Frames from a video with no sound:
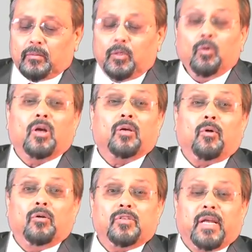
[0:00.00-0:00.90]
you got a
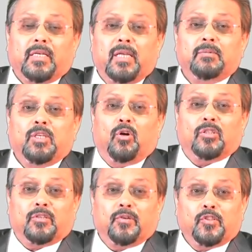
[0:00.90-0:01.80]
contract, AMC
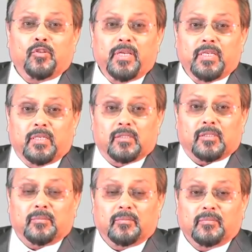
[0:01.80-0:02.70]
contract for 3
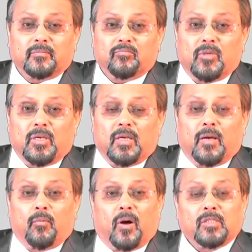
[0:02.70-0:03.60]
years.
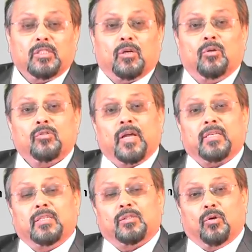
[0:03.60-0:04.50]
Once the
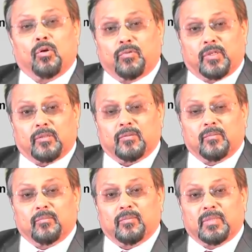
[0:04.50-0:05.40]
contract is over,
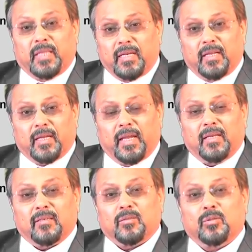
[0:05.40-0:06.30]
then
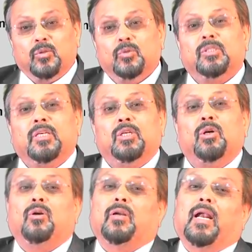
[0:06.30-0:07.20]
again to
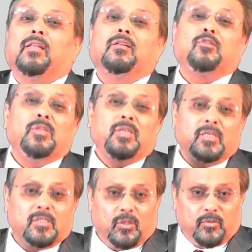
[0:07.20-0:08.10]
secure another 3
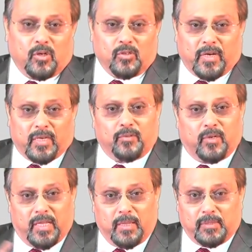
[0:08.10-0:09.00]
years of contract for
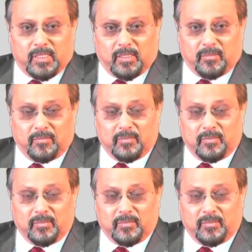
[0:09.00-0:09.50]
AMC,